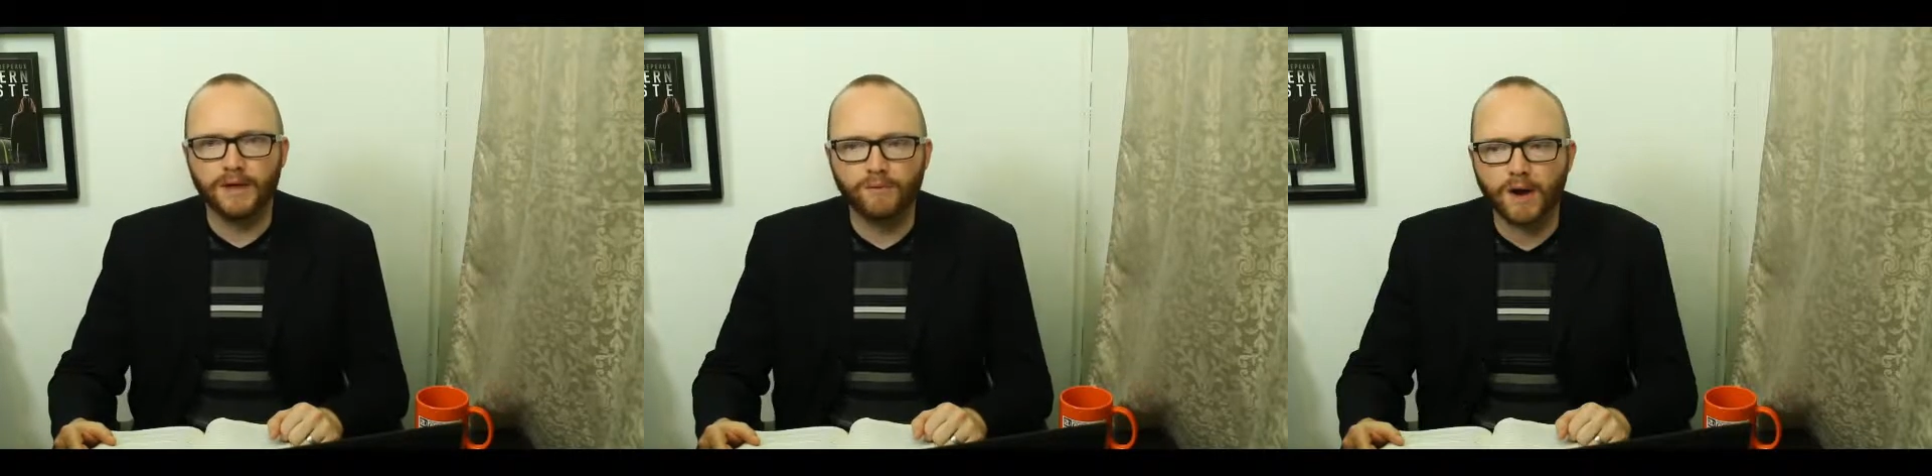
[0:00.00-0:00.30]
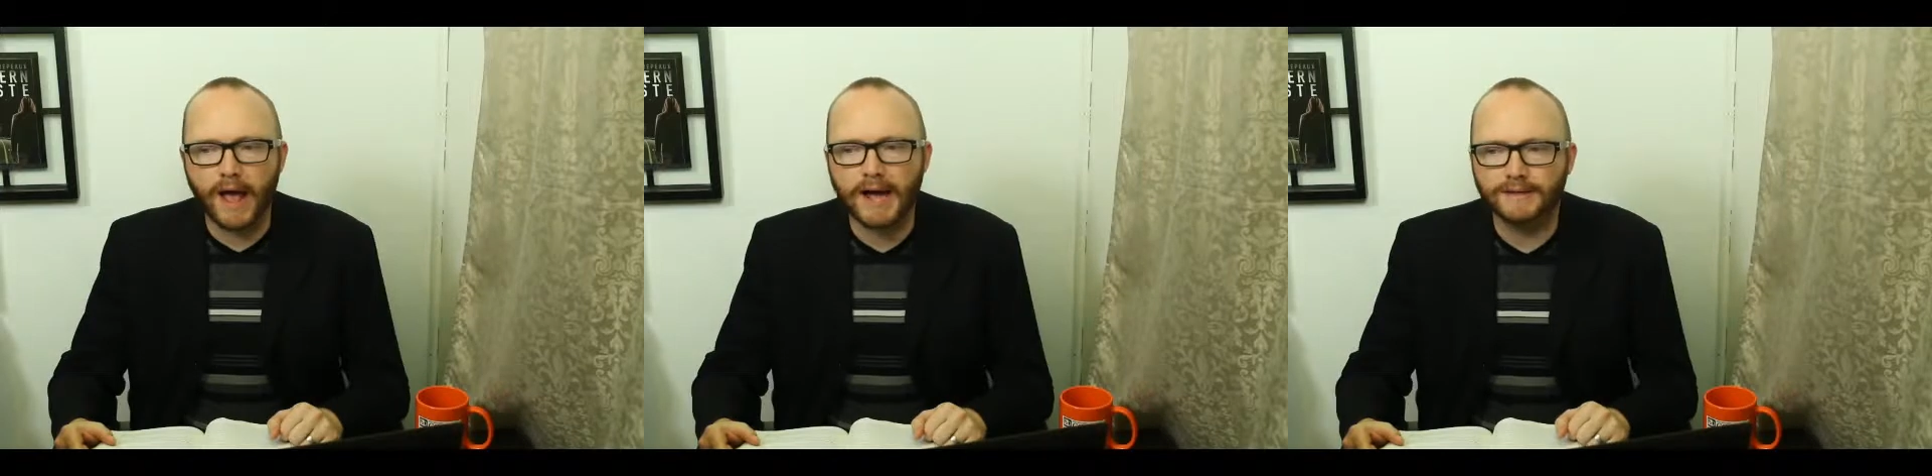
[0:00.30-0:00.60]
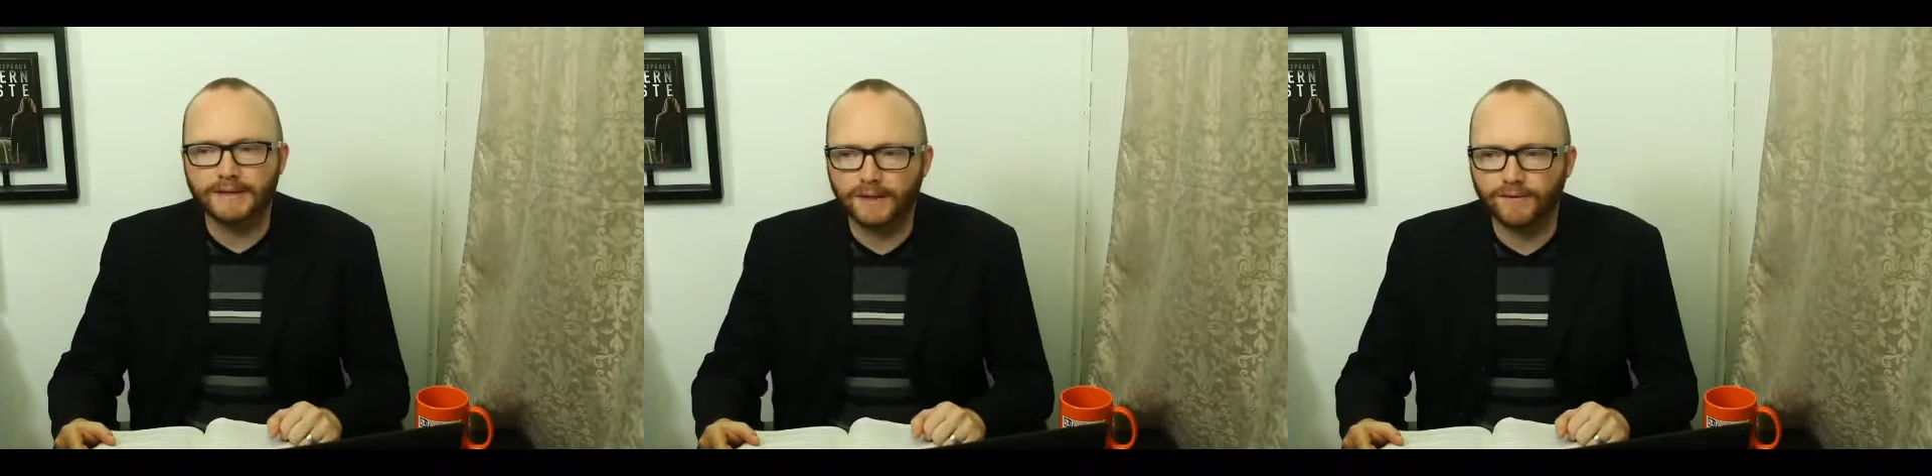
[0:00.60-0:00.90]
they weren't
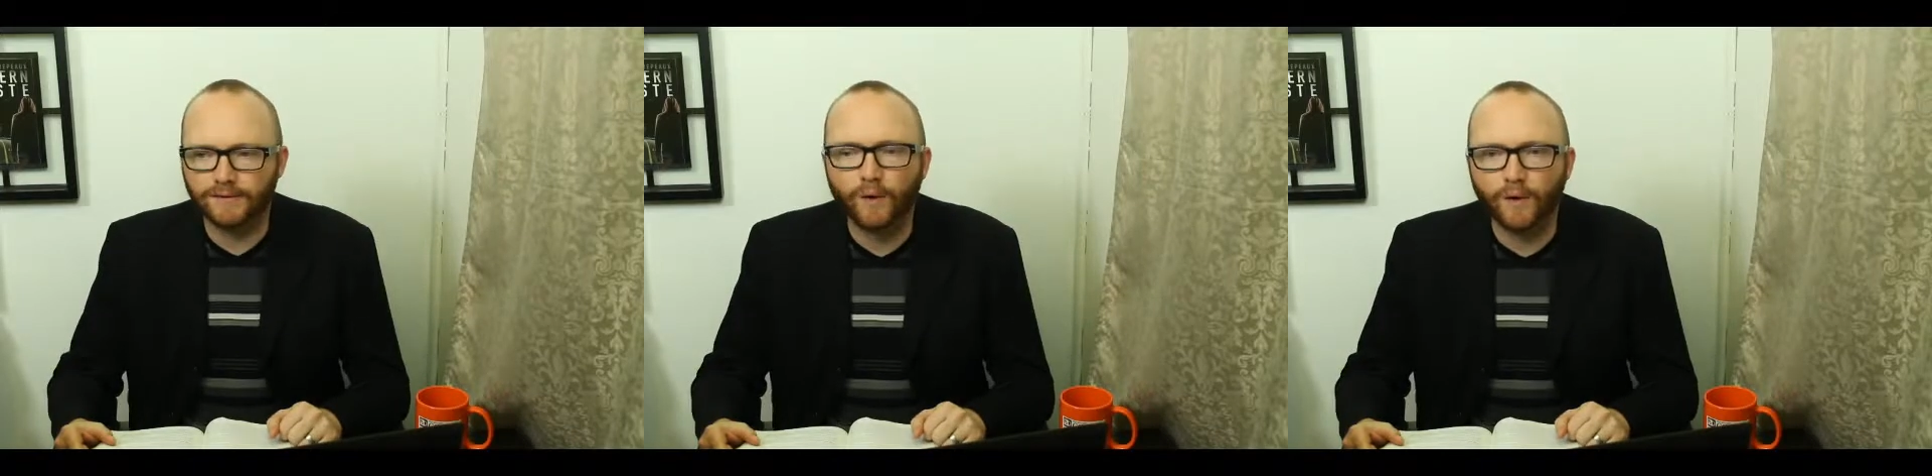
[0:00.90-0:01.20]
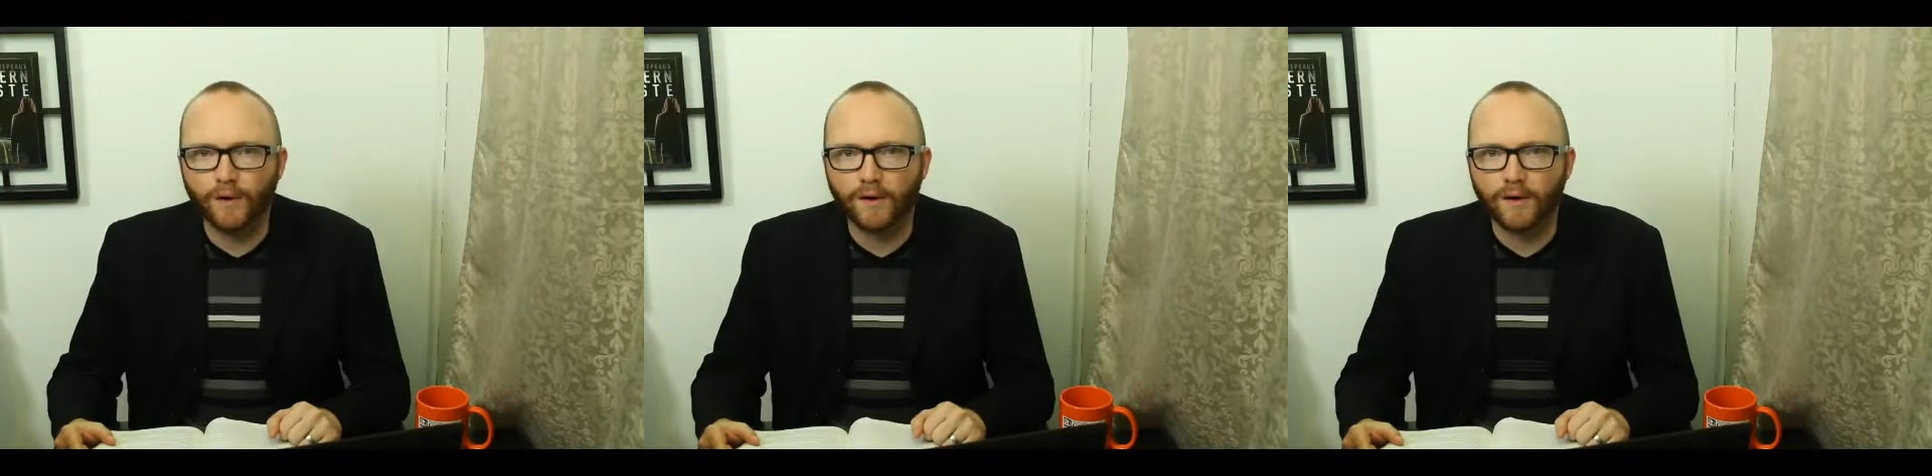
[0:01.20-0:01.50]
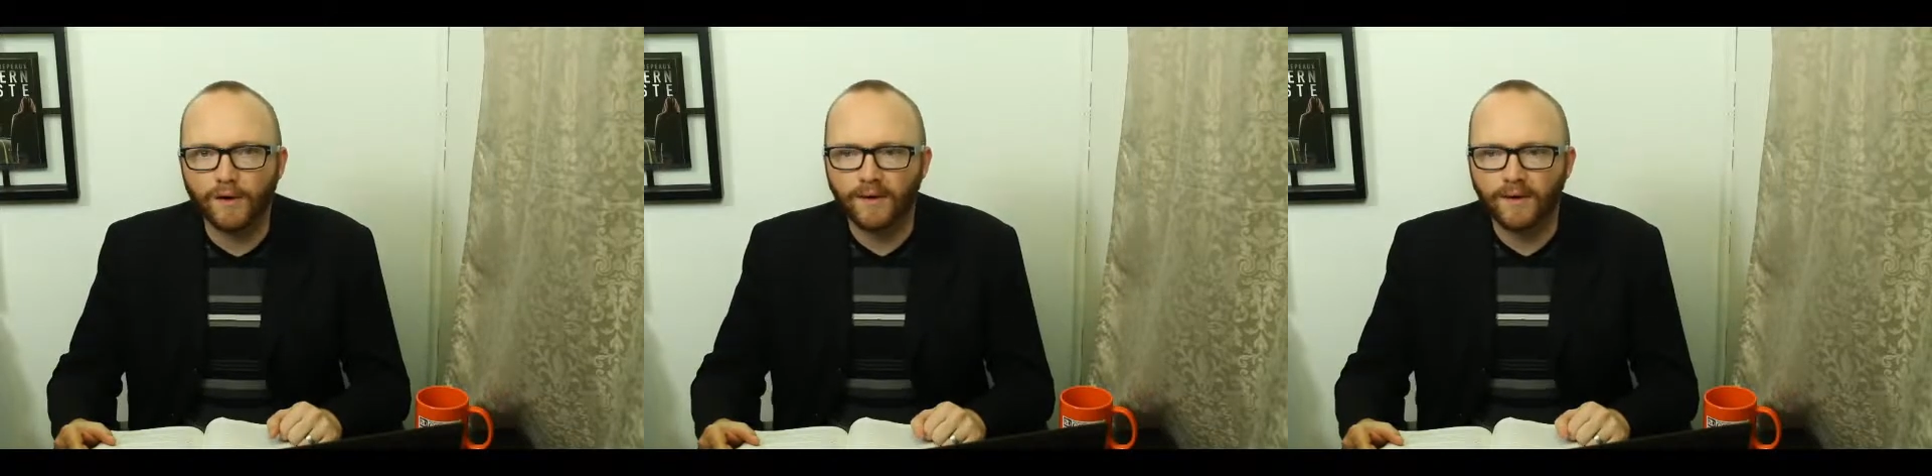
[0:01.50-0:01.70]
asking for,